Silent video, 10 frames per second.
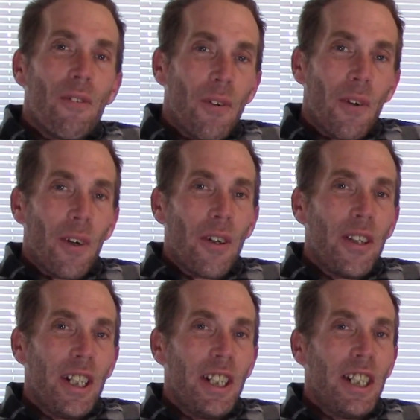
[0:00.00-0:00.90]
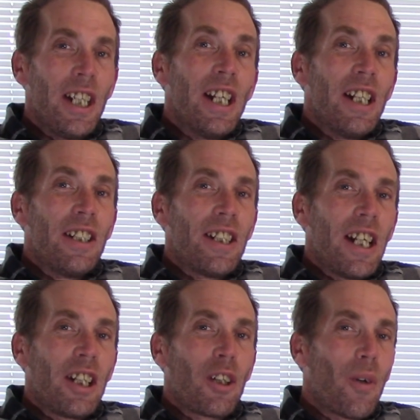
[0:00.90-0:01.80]
for the
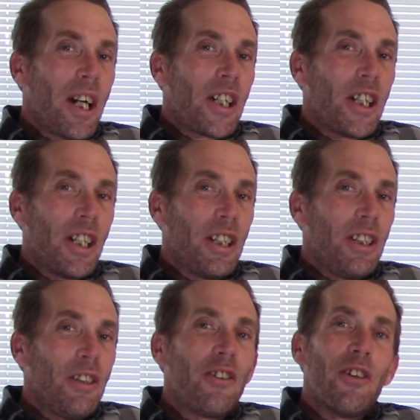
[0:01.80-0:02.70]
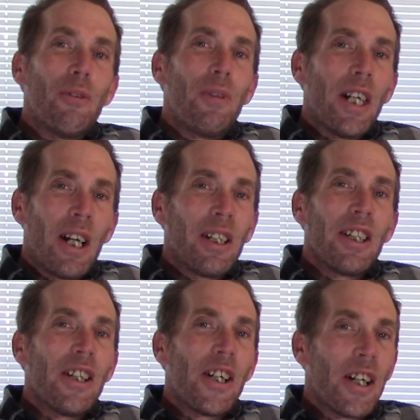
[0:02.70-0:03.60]
10 question YouTube
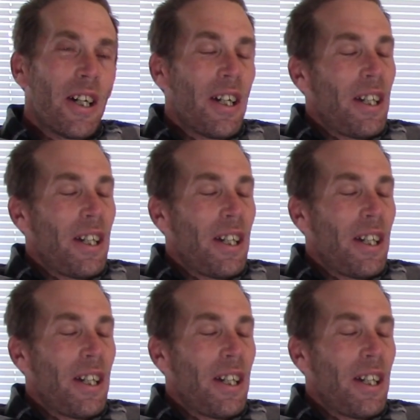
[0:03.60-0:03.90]
challenge.